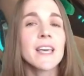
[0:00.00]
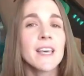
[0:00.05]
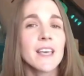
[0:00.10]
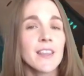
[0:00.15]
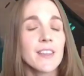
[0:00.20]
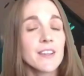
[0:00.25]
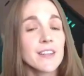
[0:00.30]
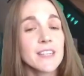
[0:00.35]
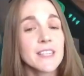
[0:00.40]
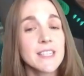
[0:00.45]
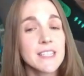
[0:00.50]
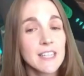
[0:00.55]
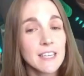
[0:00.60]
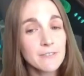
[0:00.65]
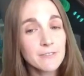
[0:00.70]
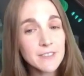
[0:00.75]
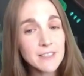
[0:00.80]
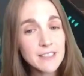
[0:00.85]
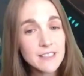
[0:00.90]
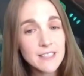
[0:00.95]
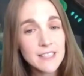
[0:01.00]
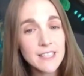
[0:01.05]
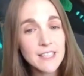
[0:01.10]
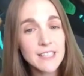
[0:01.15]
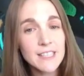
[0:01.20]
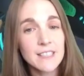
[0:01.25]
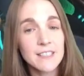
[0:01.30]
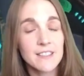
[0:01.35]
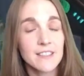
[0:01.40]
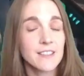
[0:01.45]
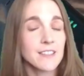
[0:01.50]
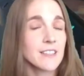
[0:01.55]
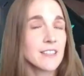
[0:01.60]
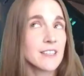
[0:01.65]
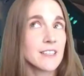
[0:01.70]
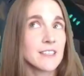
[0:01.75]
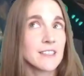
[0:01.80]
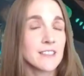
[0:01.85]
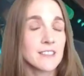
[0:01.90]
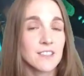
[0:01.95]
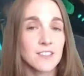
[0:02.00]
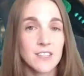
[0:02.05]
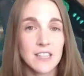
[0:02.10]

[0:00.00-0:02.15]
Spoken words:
there is definitely the